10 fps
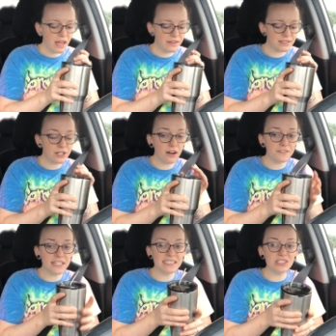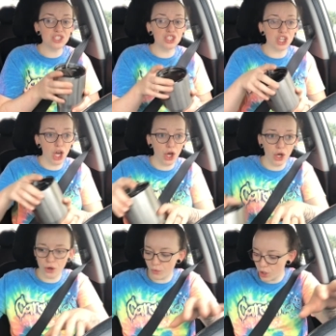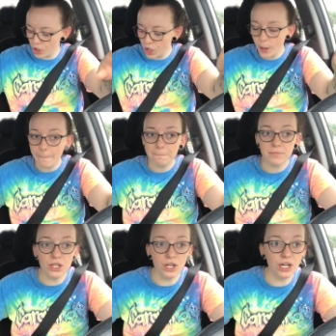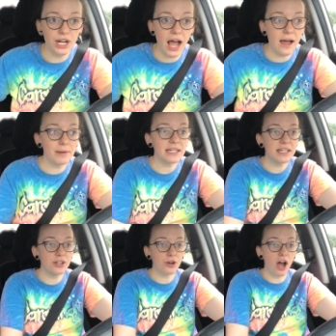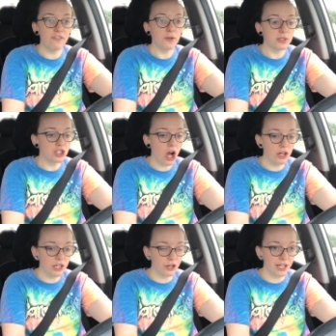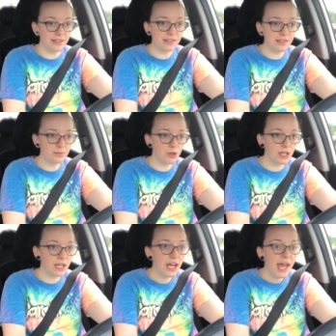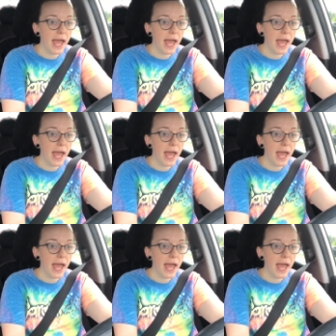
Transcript: This coffee is so good. I made keto coffee with chocolate greens this morning.